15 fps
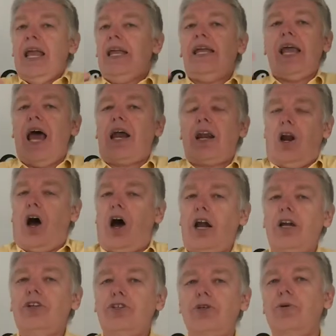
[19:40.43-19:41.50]
He had an
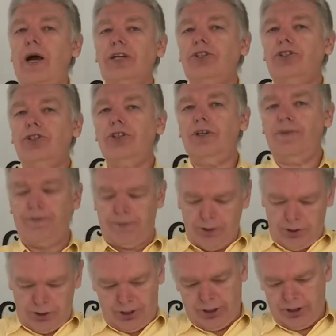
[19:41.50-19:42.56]
honest question
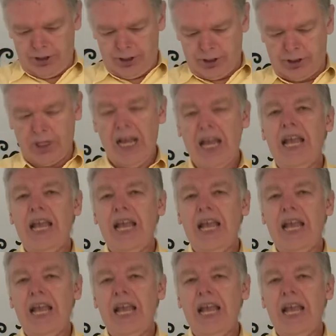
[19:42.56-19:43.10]
for Jesus.